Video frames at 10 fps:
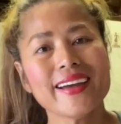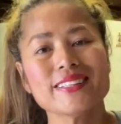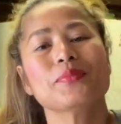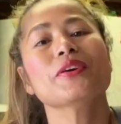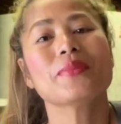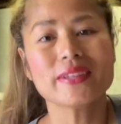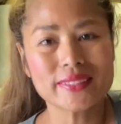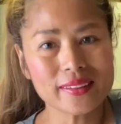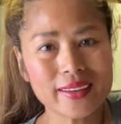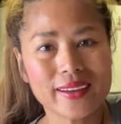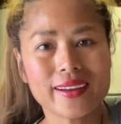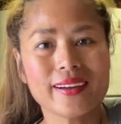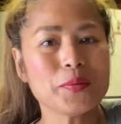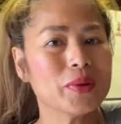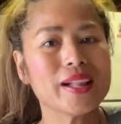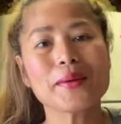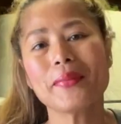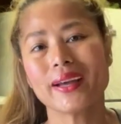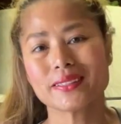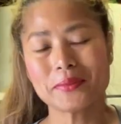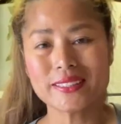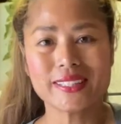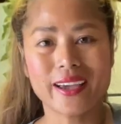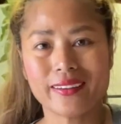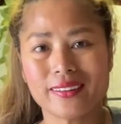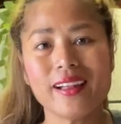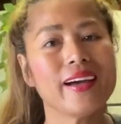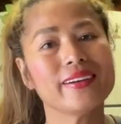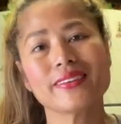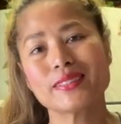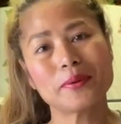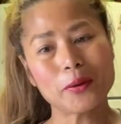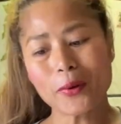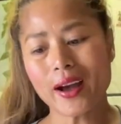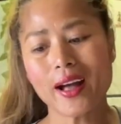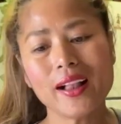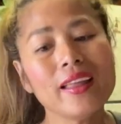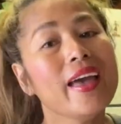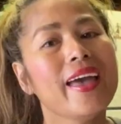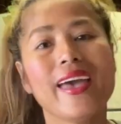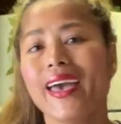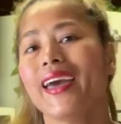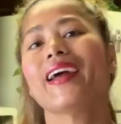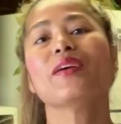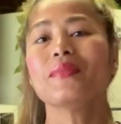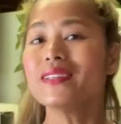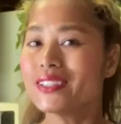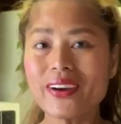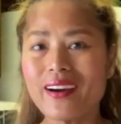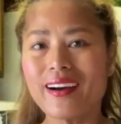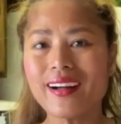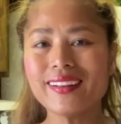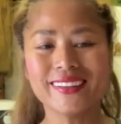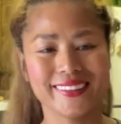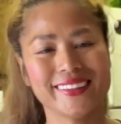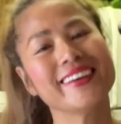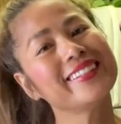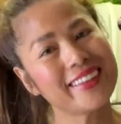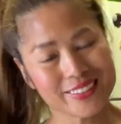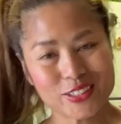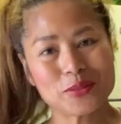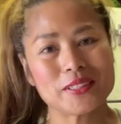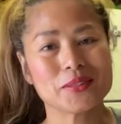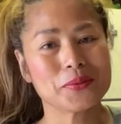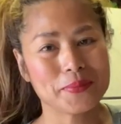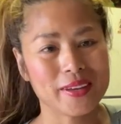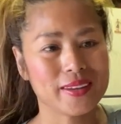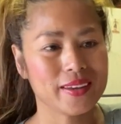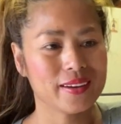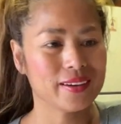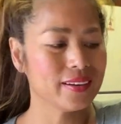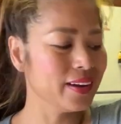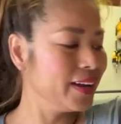Marcel here. Welcome back to my channel. I know it's been a while and I miss you all. Thank you so much for being here.